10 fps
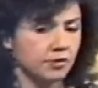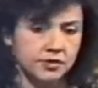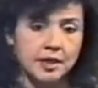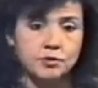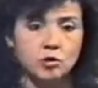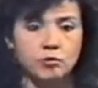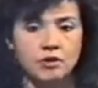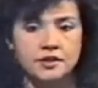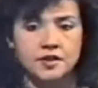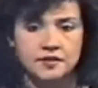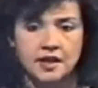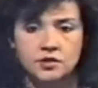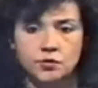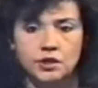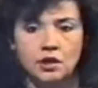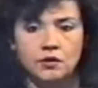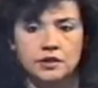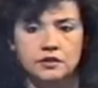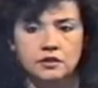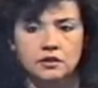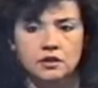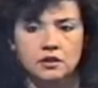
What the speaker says: perceptual process as we know it.